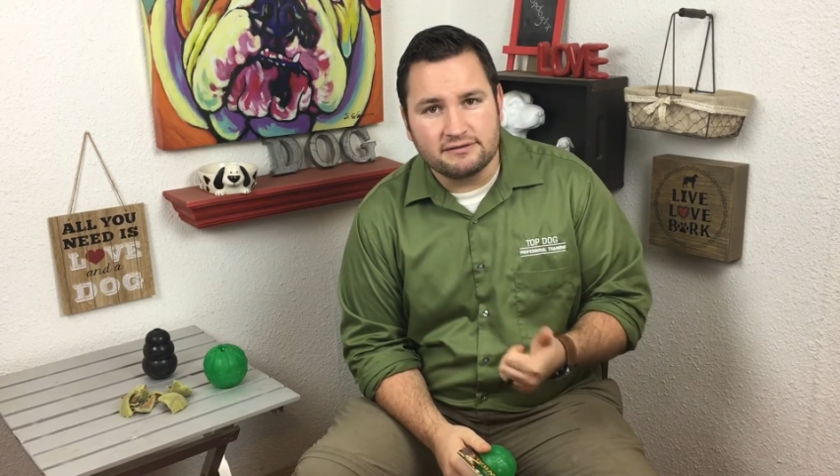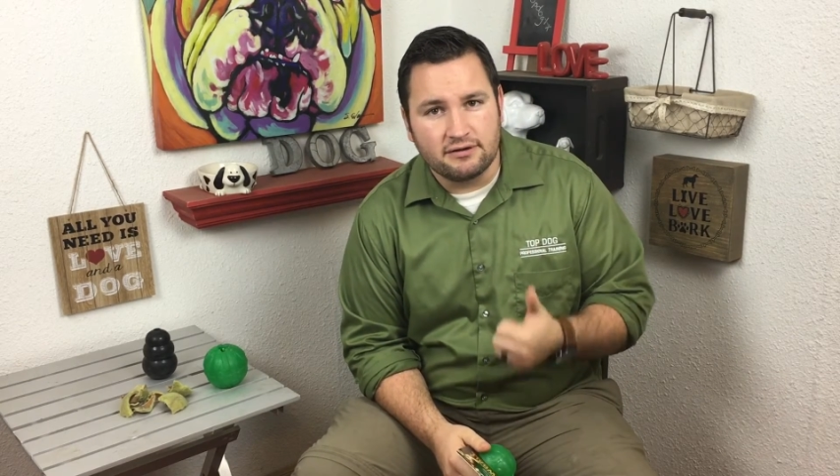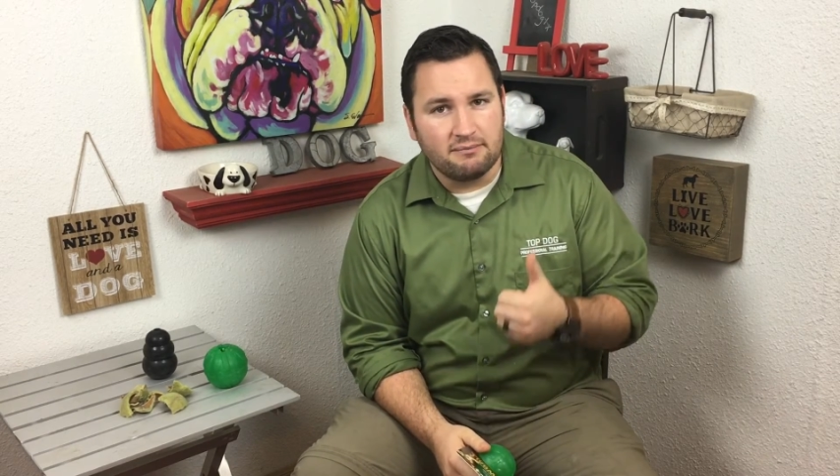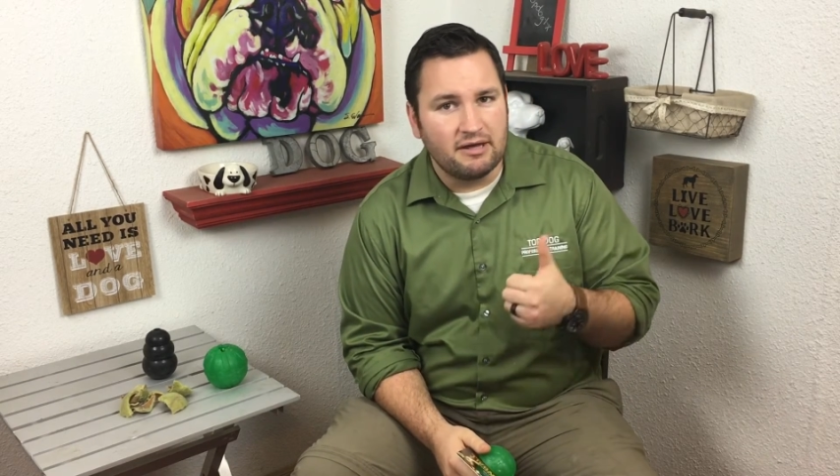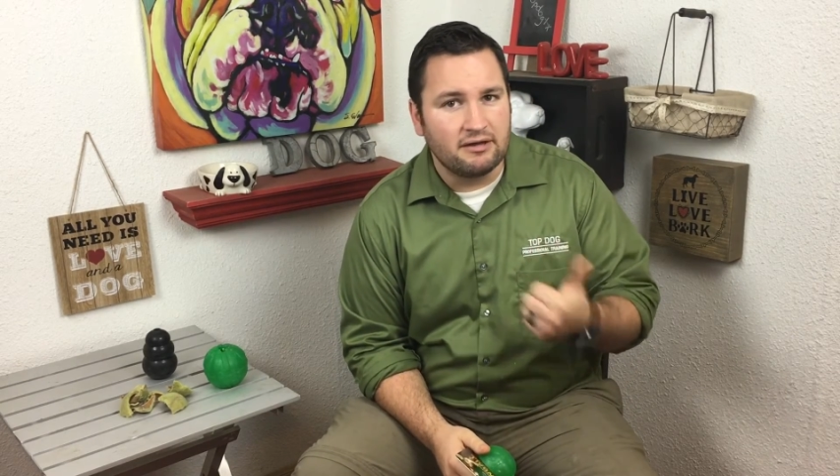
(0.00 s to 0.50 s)
so
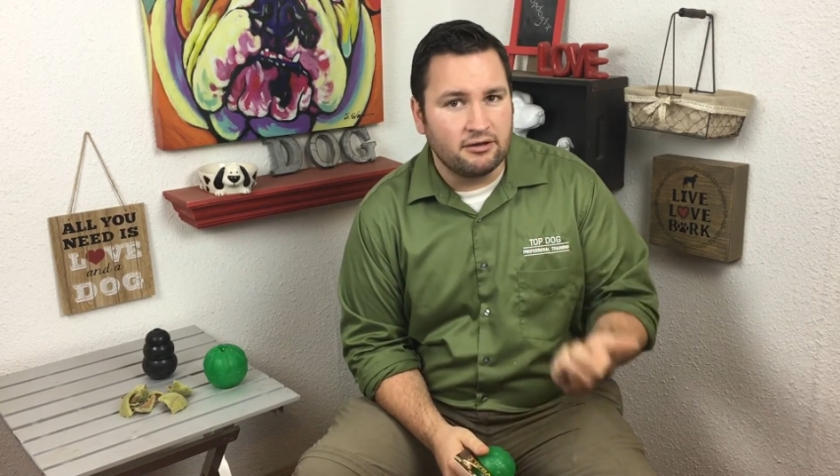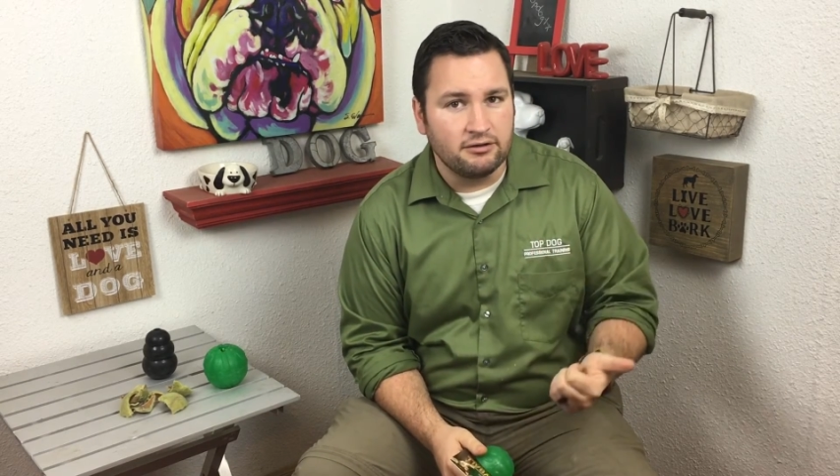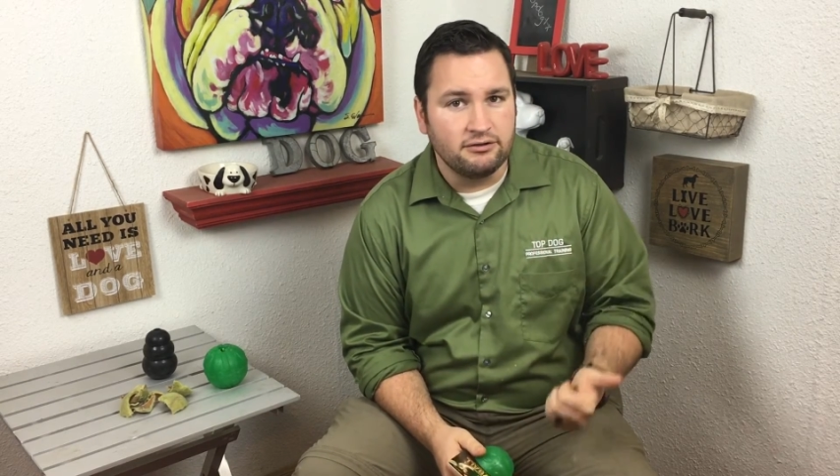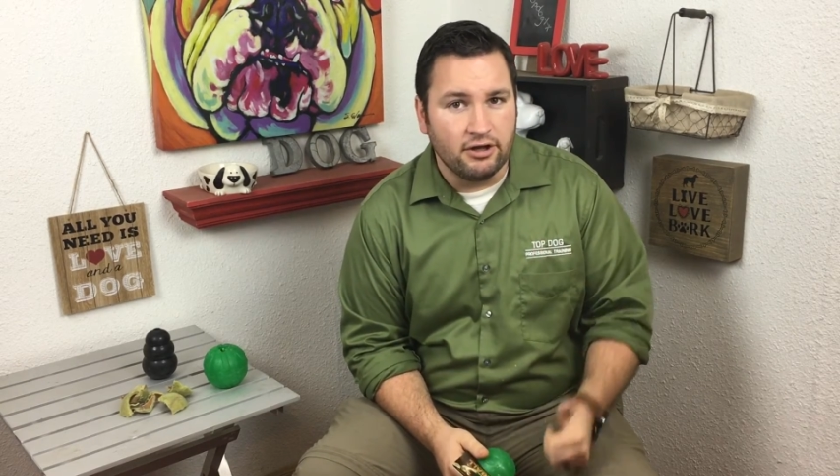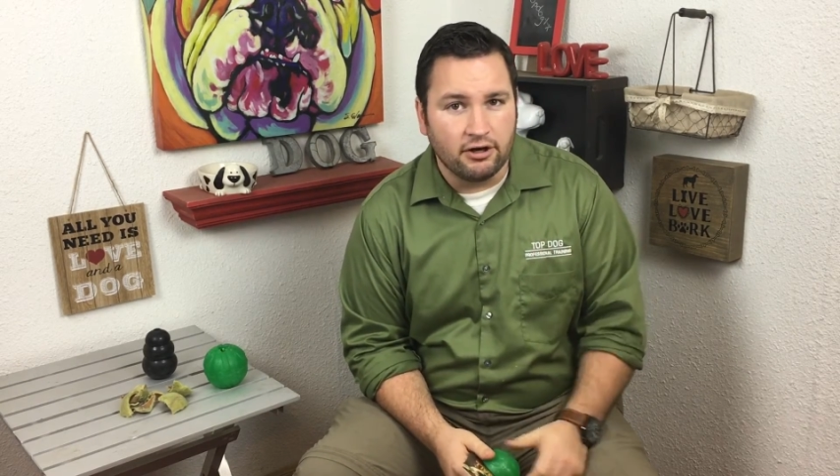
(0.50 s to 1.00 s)
they make
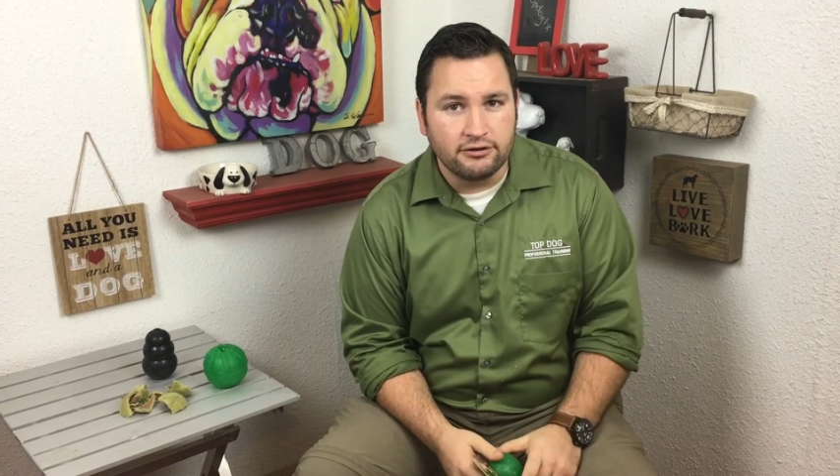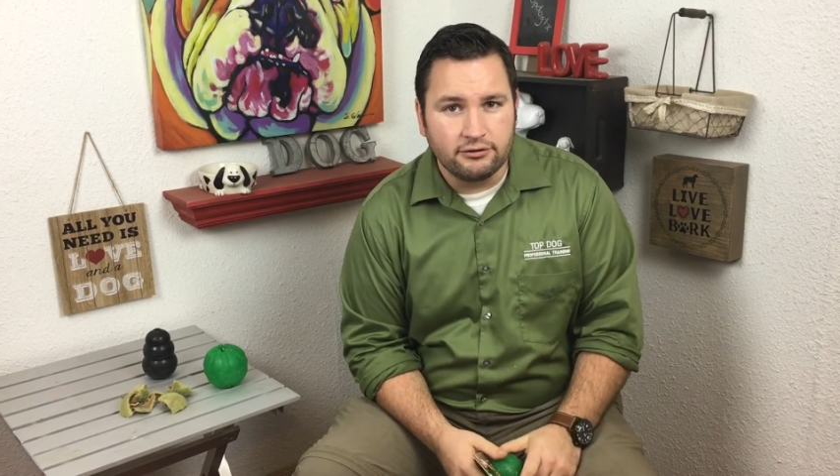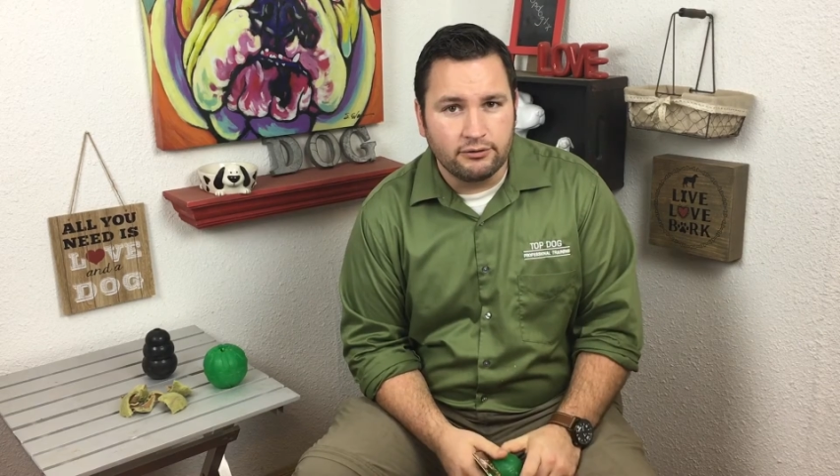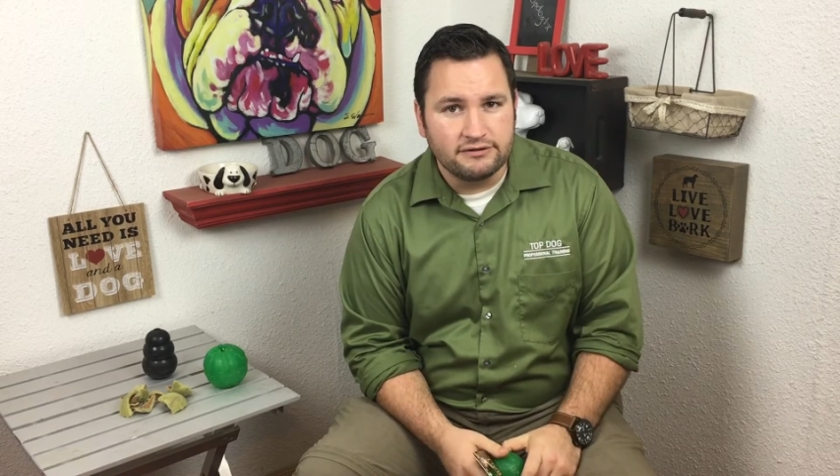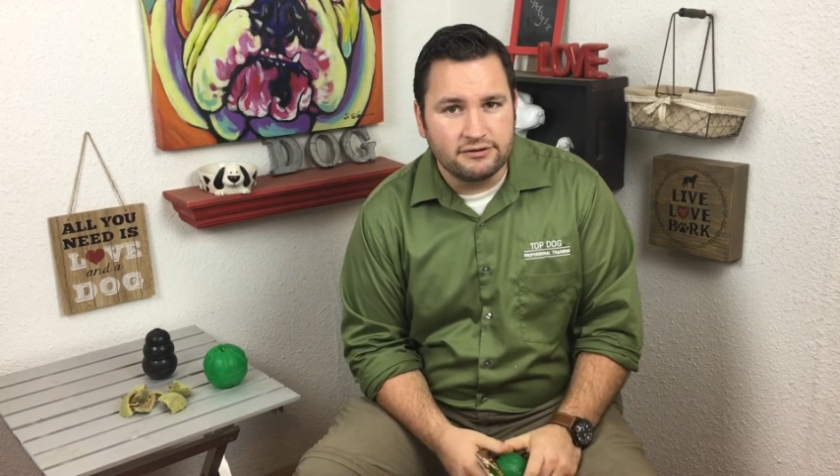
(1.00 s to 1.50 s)
good yard
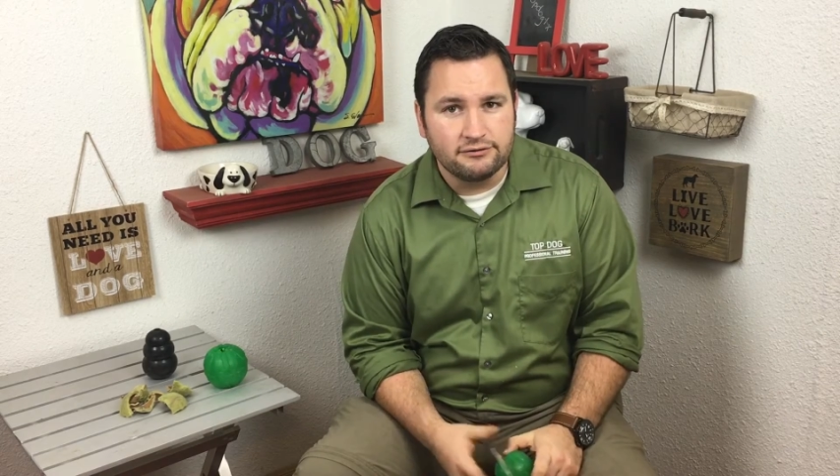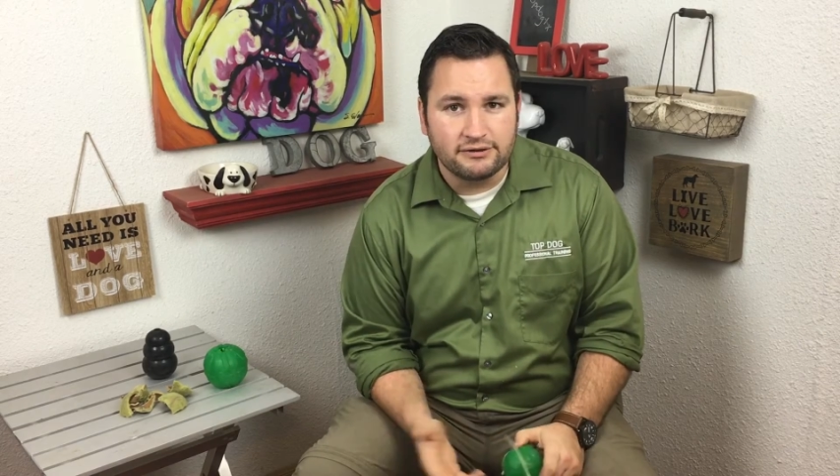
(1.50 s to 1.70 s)
toys too.